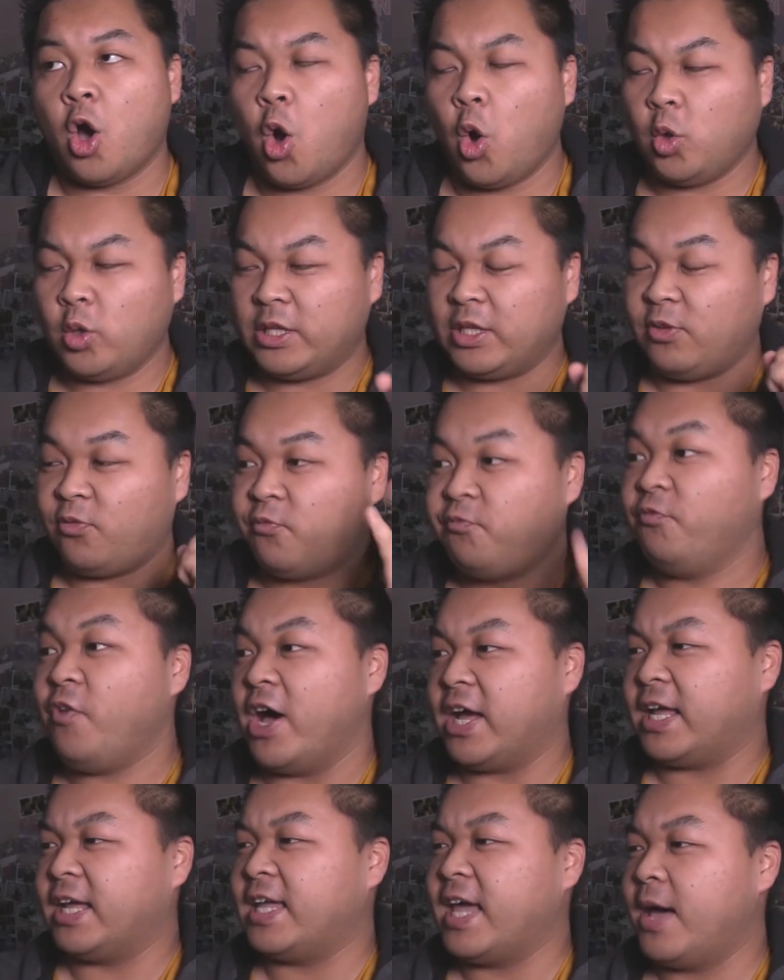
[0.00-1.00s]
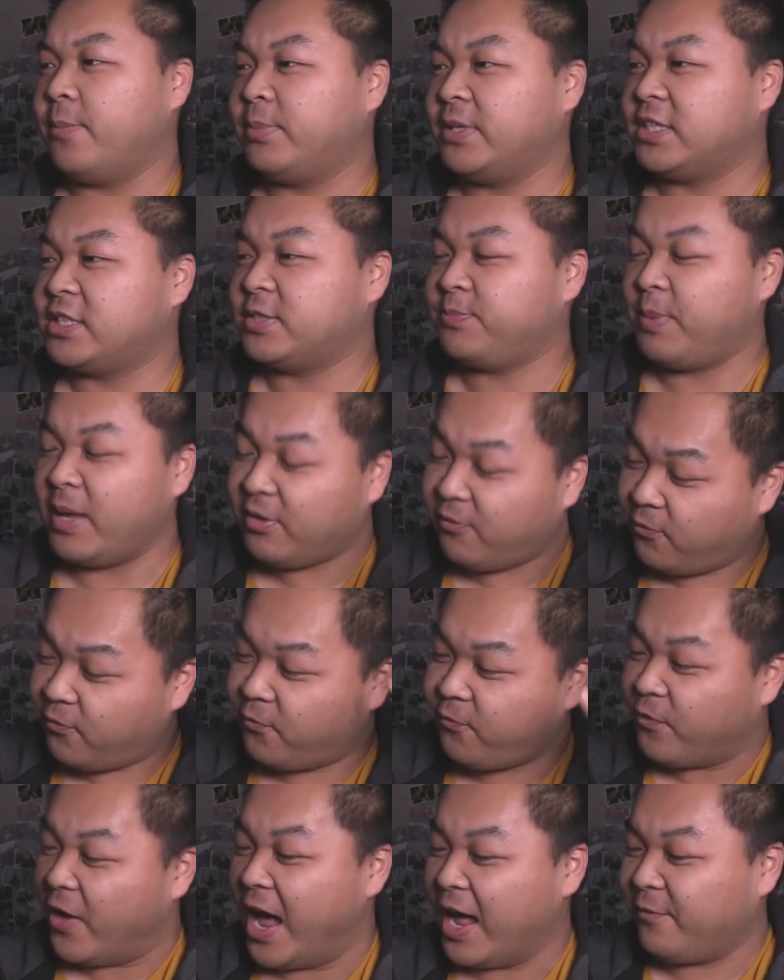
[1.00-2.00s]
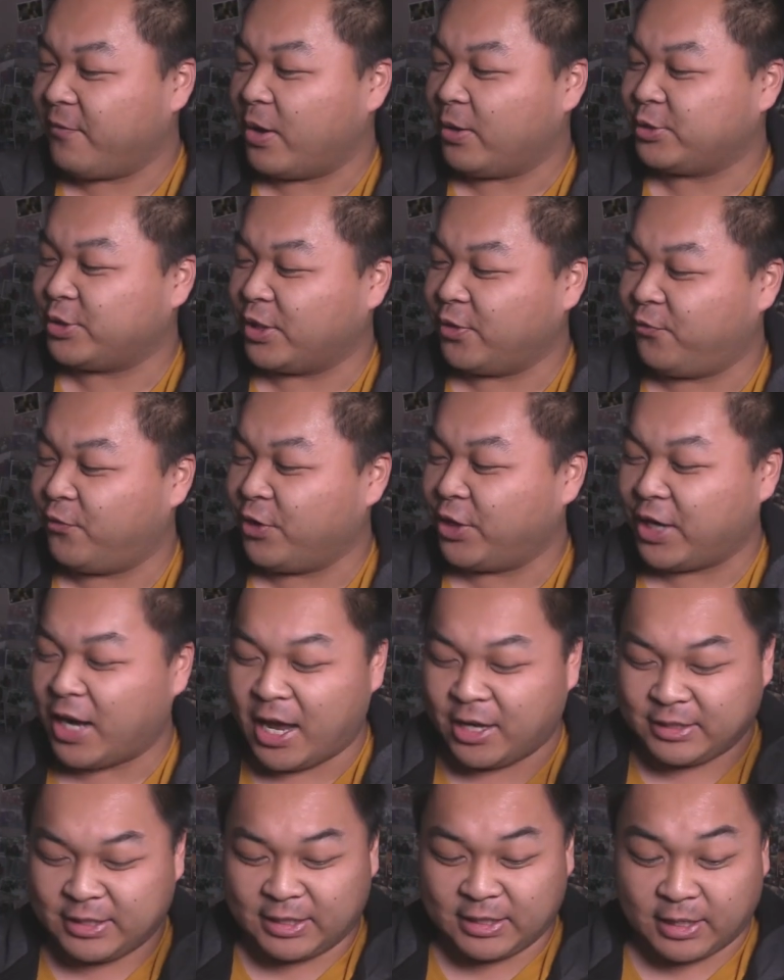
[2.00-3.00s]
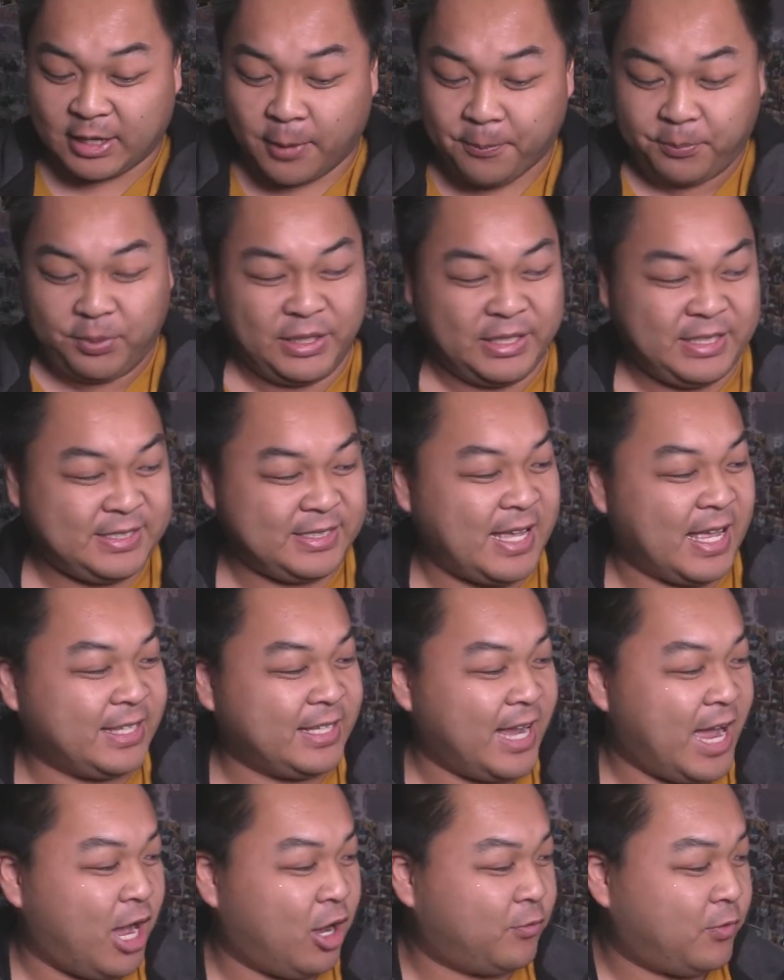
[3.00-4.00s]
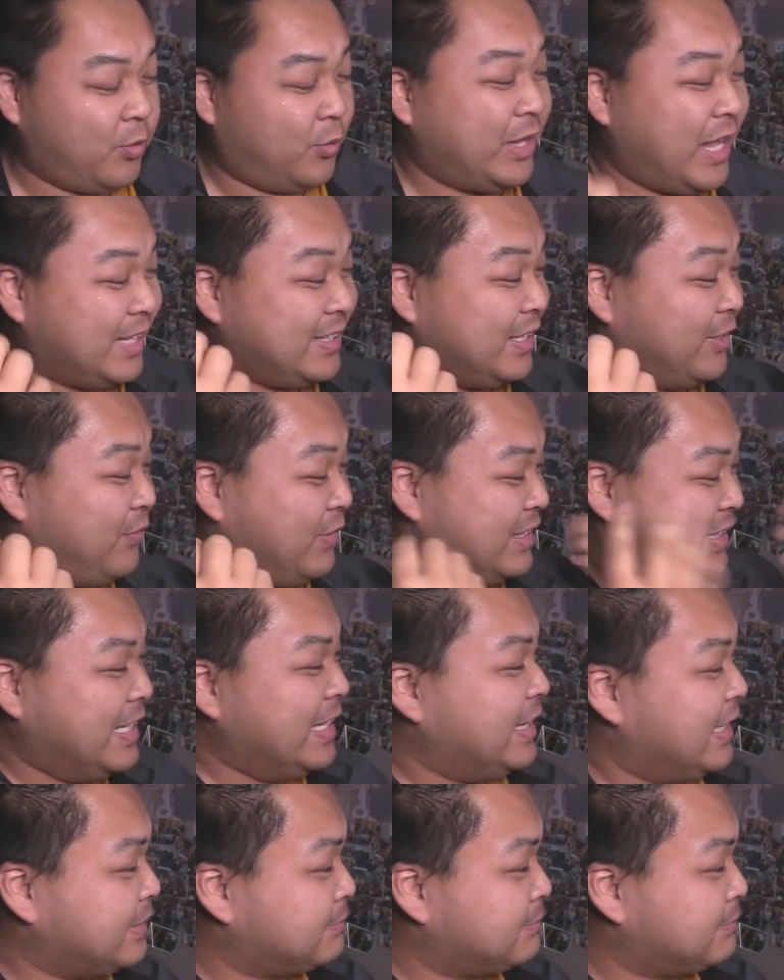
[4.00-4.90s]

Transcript: Holy I I can't believe I spent five hours trying to figure out how to get a complete Santa outfit when I didn't even need